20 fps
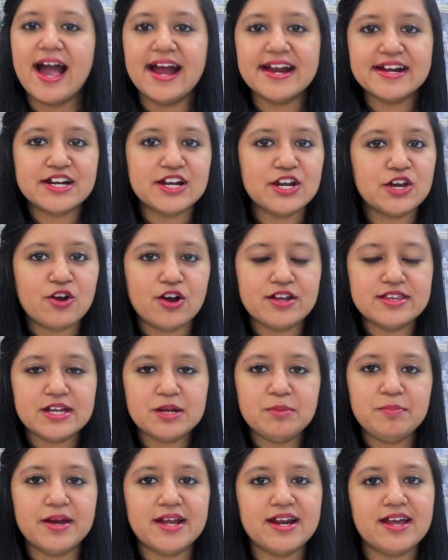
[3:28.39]
and click on
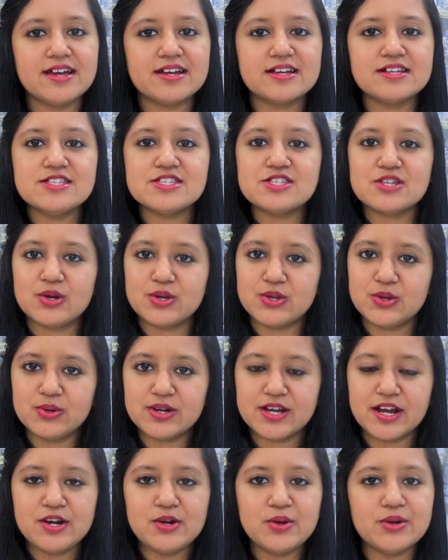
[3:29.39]
that bell icon so
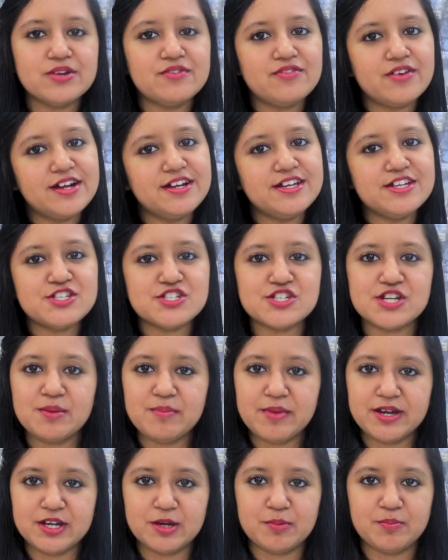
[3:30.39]
you'll get notified each time I